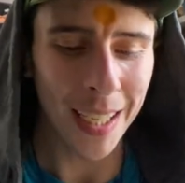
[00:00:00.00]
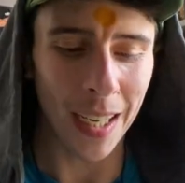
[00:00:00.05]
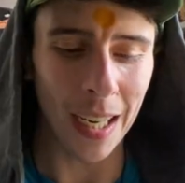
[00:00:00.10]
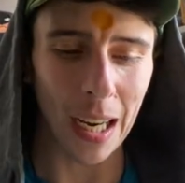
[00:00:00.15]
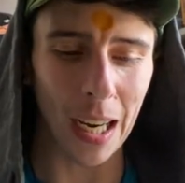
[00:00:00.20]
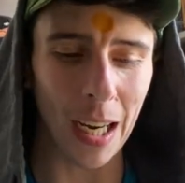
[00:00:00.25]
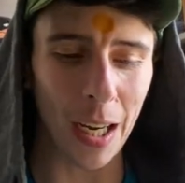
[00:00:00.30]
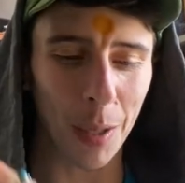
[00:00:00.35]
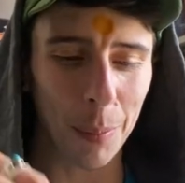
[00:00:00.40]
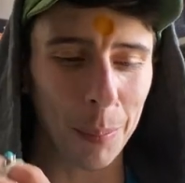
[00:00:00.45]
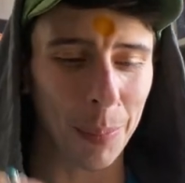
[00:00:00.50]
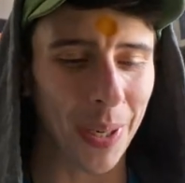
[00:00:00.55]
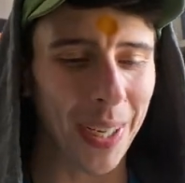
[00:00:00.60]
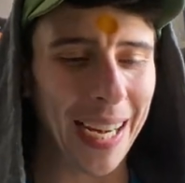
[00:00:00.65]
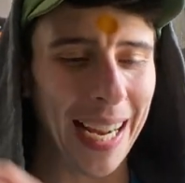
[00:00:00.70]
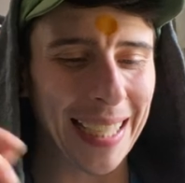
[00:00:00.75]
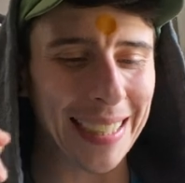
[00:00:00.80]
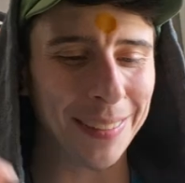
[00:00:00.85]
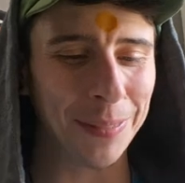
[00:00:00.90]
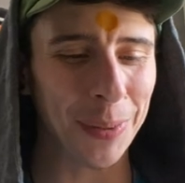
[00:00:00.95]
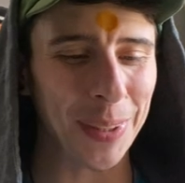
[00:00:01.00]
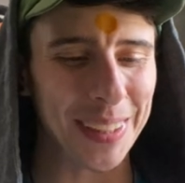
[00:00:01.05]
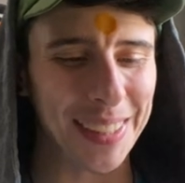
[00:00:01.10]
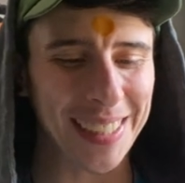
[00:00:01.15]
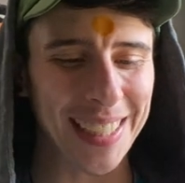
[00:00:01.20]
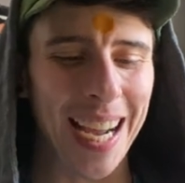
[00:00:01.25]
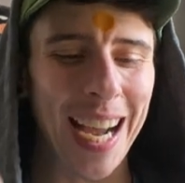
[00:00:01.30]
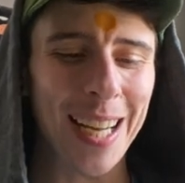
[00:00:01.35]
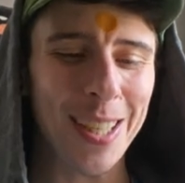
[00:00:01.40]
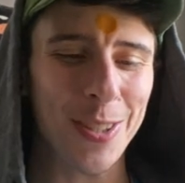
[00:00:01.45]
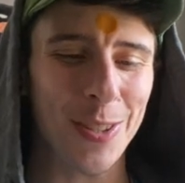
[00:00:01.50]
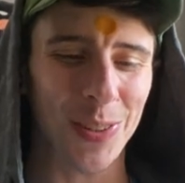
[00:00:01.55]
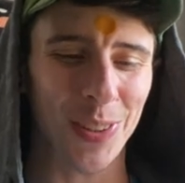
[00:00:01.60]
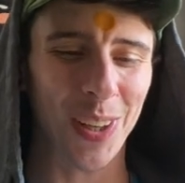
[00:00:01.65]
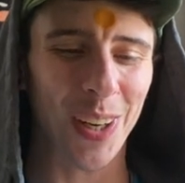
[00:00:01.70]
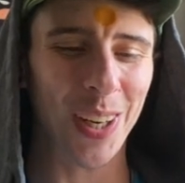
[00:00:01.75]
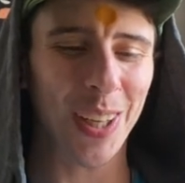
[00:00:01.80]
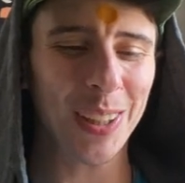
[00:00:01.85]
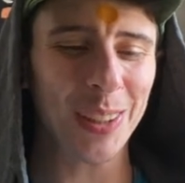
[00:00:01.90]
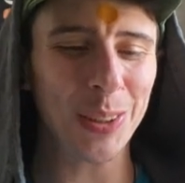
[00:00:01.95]
but I was not
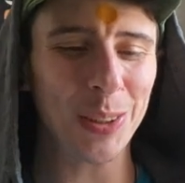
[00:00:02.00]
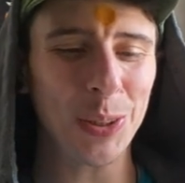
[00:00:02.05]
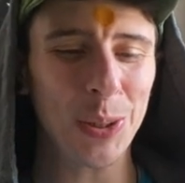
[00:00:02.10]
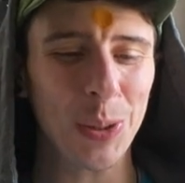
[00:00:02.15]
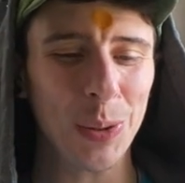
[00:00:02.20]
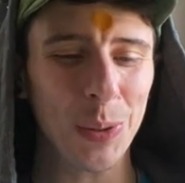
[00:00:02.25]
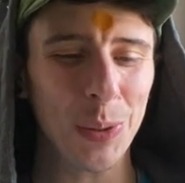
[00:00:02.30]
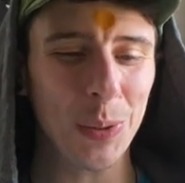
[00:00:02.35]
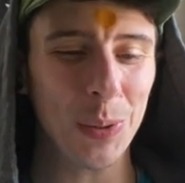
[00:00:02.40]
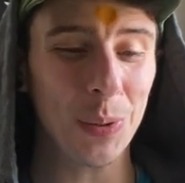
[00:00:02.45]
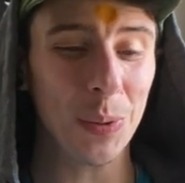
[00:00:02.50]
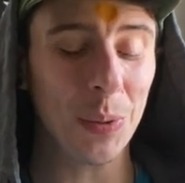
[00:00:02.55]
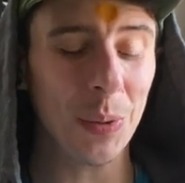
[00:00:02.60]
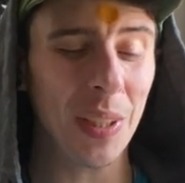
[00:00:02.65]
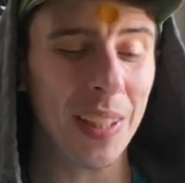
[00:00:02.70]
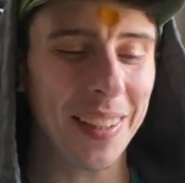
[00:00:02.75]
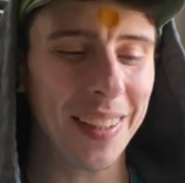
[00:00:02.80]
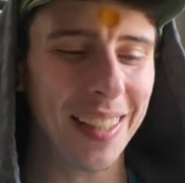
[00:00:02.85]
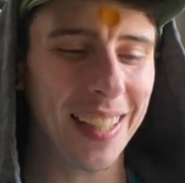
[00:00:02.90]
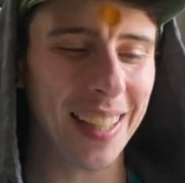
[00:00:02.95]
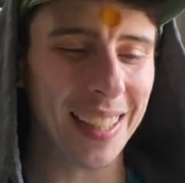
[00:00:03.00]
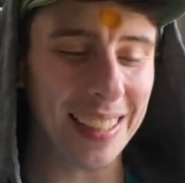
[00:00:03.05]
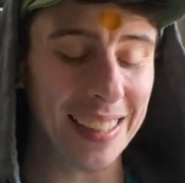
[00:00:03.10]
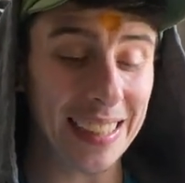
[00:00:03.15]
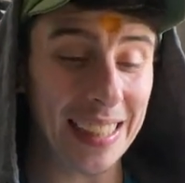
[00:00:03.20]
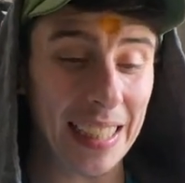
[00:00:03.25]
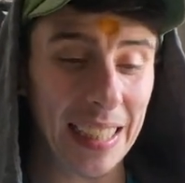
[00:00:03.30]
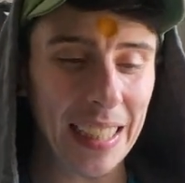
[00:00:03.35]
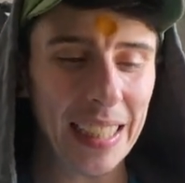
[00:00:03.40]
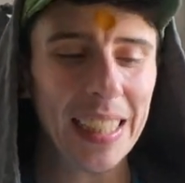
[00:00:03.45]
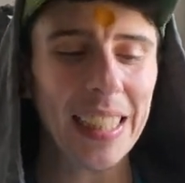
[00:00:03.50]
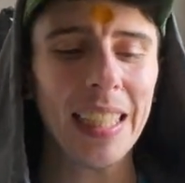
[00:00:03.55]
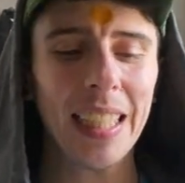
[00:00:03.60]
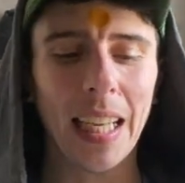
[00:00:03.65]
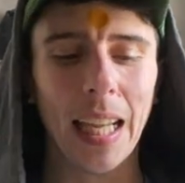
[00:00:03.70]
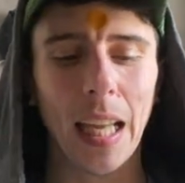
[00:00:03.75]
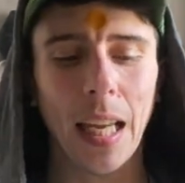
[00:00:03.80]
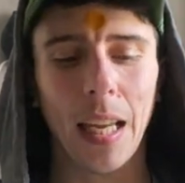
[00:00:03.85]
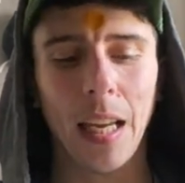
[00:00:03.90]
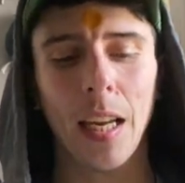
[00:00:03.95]
drawn to the tea,
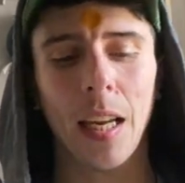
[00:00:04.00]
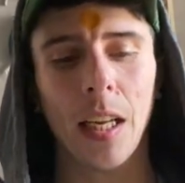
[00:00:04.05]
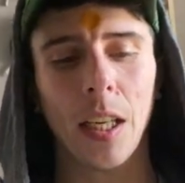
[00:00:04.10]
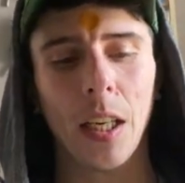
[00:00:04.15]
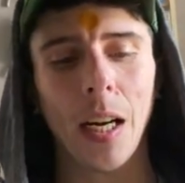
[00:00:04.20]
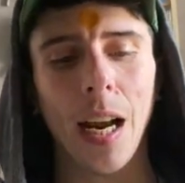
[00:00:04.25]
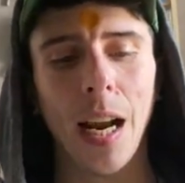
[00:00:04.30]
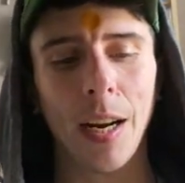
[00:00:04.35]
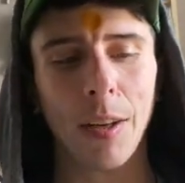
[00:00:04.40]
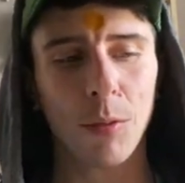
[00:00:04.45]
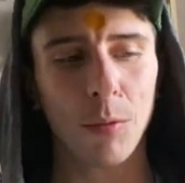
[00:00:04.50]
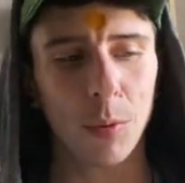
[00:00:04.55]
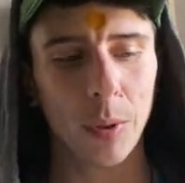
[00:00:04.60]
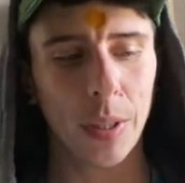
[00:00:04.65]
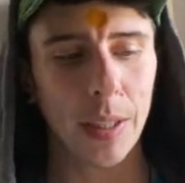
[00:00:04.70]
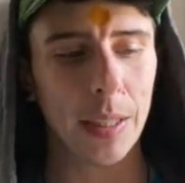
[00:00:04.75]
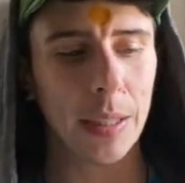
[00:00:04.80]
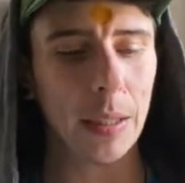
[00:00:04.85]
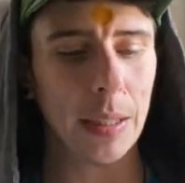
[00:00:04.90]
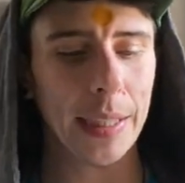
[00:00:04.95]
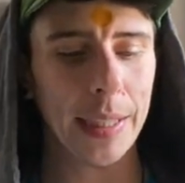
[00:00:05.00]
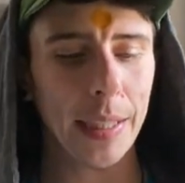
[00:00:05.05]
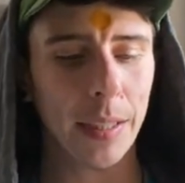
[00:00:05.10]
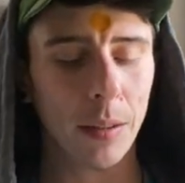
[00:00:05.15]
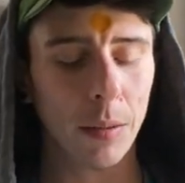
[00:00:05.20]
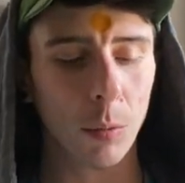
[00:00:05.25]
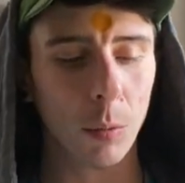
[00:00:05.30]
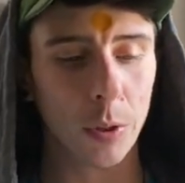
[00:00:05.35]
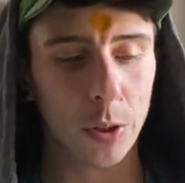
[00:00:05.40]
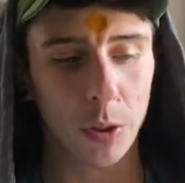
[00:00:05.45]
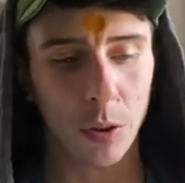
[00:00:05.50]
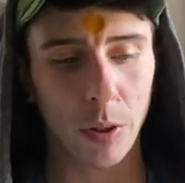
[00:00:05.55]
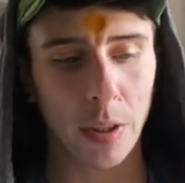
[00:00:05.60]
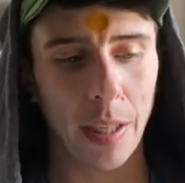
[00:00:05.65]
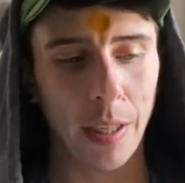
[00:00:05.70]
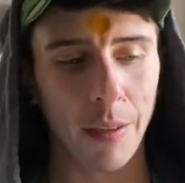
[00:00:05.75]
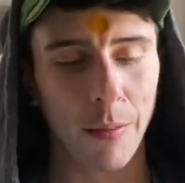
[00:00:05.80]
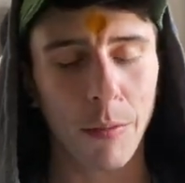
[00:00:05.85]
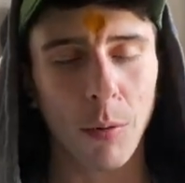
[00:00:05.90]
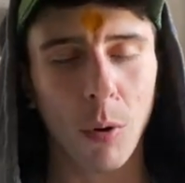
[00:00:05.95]
and I really was
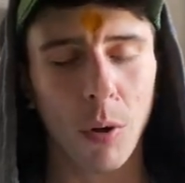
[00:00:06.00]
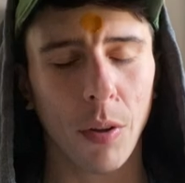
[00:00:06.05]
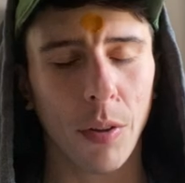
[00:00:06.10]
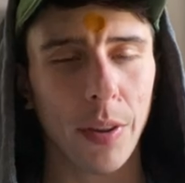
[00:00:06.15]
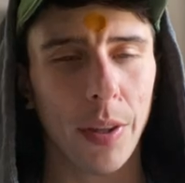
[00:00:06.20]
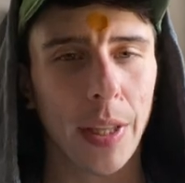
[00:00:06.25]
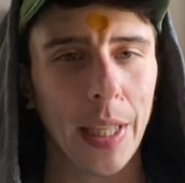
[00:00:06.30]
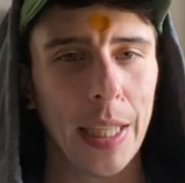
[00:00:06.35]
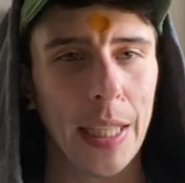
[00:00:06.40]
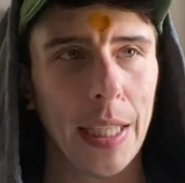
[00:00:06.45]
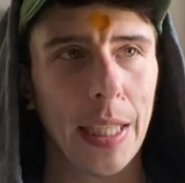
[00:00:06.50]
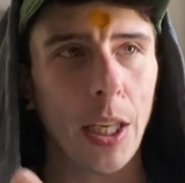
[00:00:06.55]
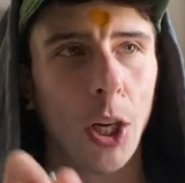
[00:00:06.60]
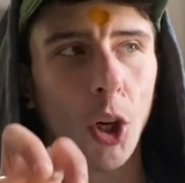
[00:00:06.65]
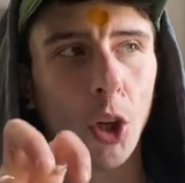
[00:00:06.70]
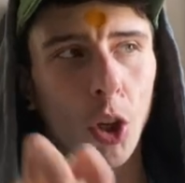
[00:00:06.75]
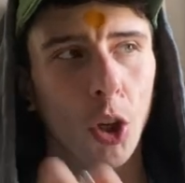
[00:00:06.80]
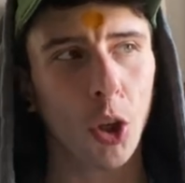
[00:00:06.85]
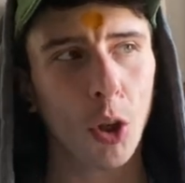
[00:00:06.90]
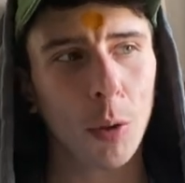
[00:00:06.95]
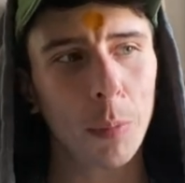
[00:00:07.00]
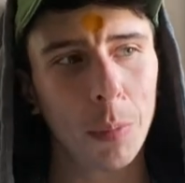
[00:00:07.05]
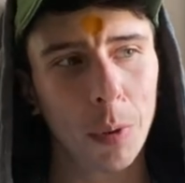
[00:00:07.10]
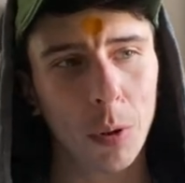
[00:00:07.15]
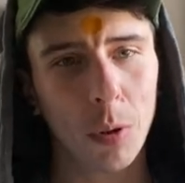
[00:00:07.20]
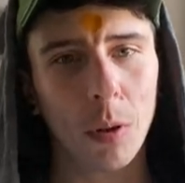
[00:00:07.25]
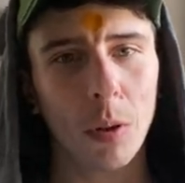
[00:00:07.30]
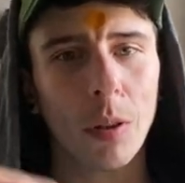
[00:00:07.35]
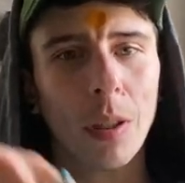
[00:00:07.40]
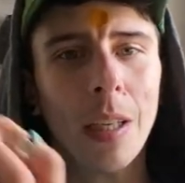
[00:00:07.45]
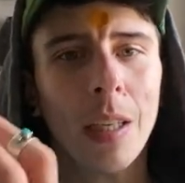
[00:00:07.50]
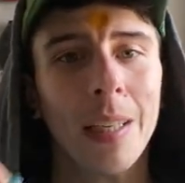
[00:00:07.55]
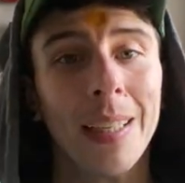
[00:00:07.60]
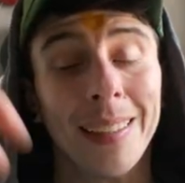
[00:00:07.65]
looking for the herbal,